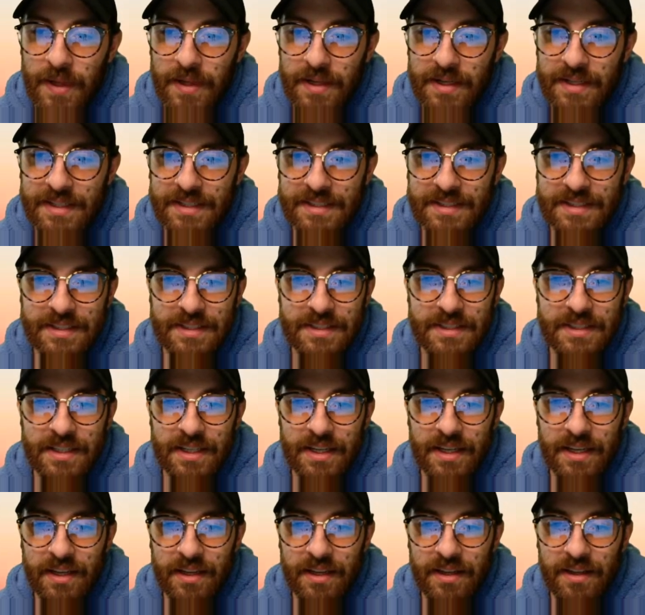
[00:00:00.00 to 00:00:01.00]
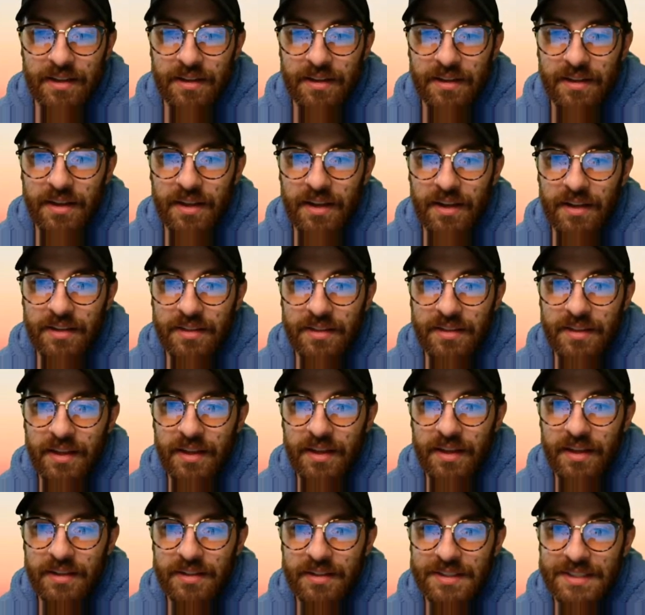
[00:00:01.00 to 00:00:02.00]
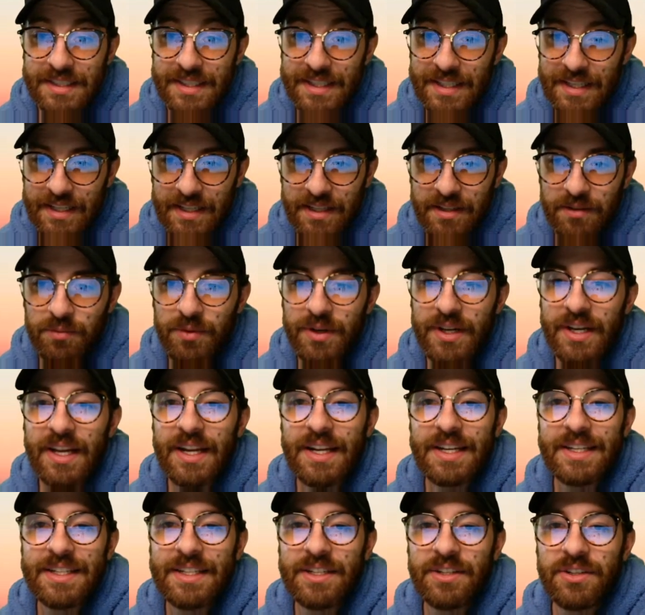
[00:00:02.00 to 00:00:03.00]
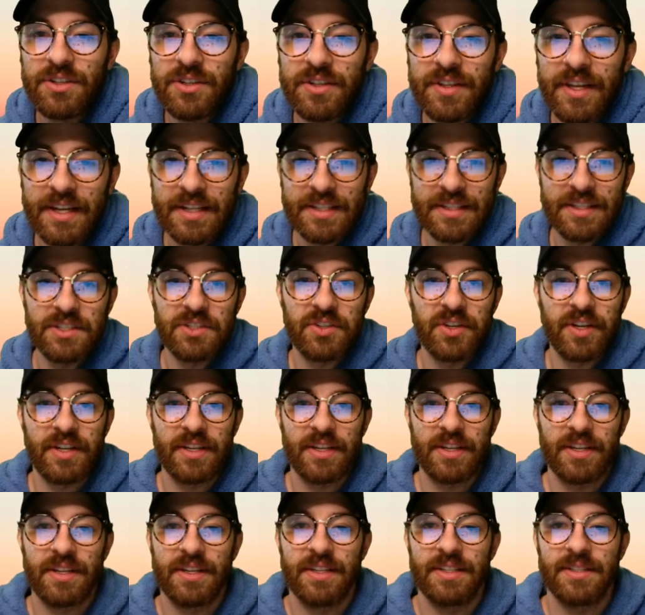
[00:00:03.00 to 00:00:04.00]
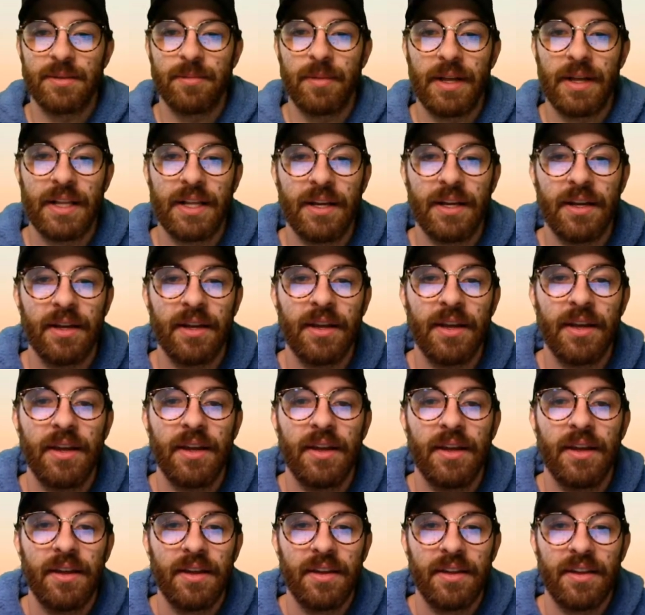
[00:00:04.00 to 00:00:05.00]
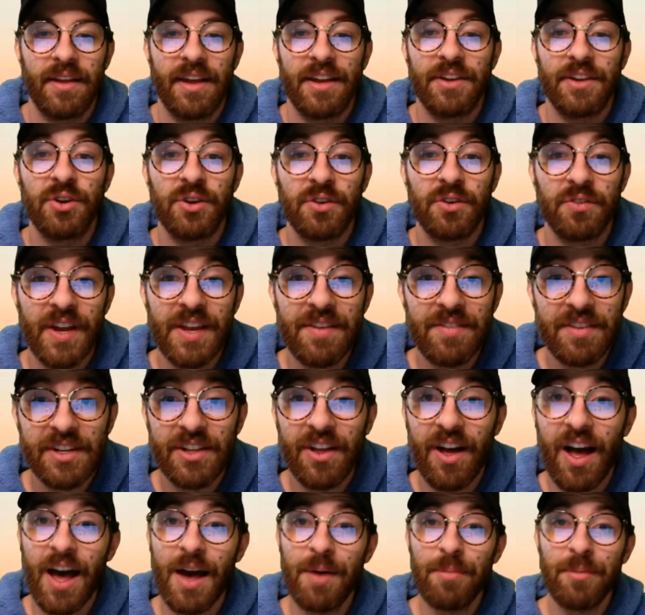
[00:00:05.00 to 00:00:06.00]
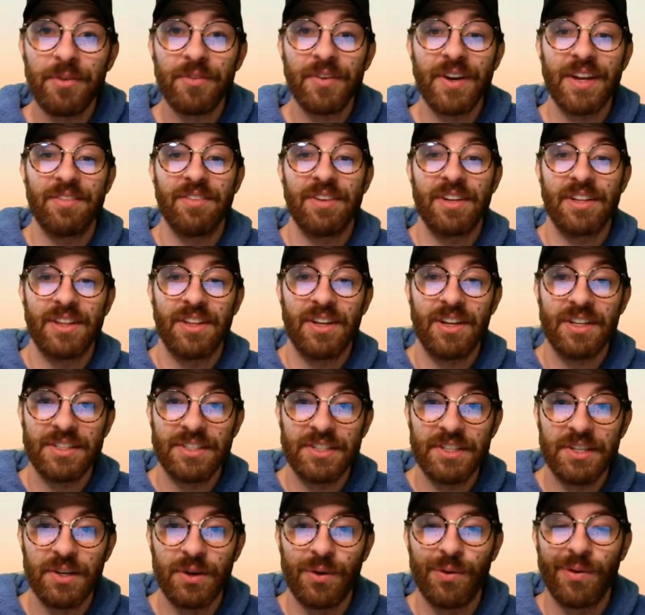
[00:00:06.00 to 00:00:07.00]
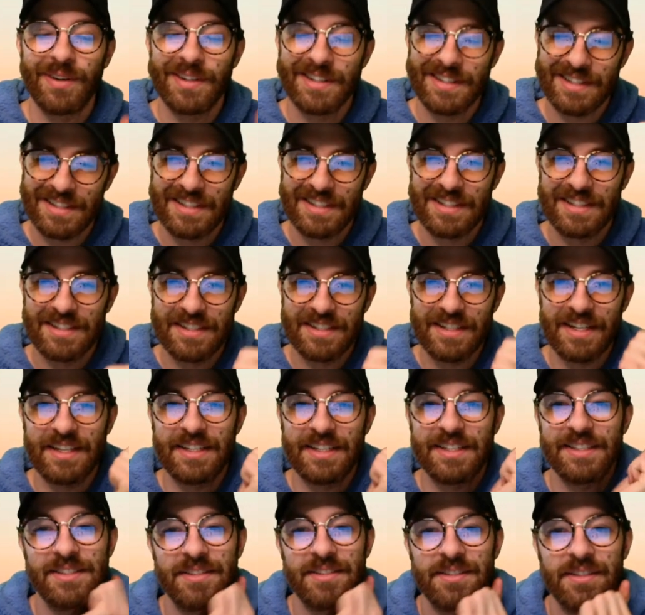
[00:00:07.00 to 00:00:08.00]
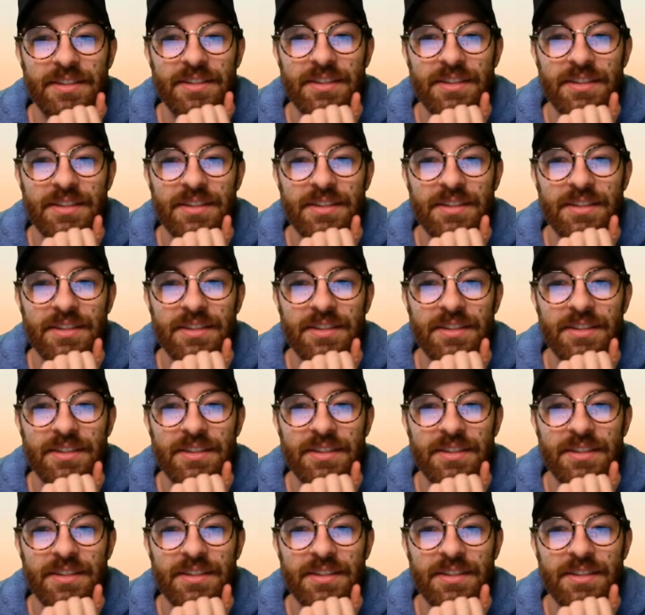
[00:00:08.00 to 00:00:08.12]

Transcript: Let's see, anything. Tea, what kind of tea do you like to drink, Isabella? You're a Ravenclaw. I'm a Ravenclaw too. Nice.